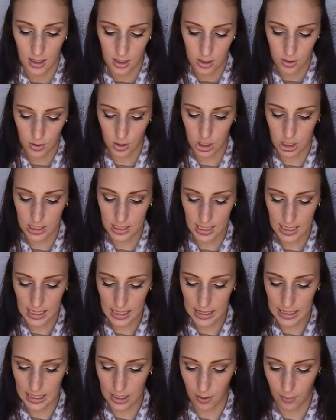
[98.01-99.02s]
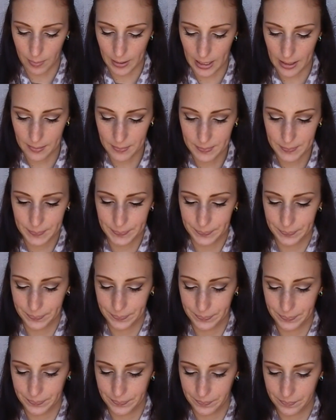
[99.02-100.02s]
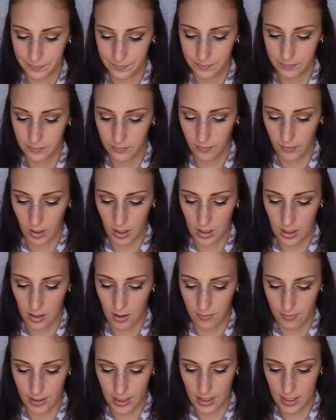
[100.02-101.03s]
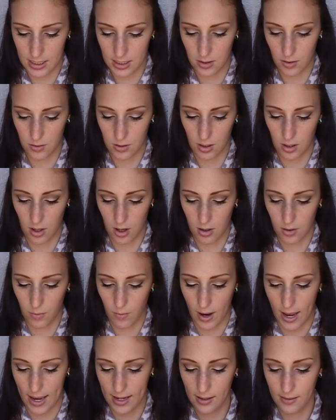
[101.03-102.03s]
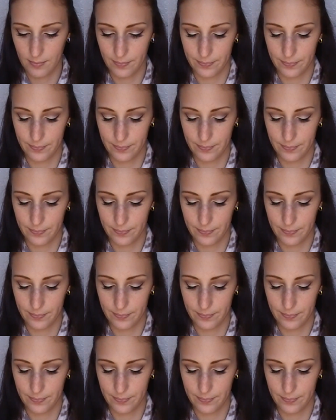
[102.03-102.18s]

So I just take a little bit. A little bit of this goes a long way.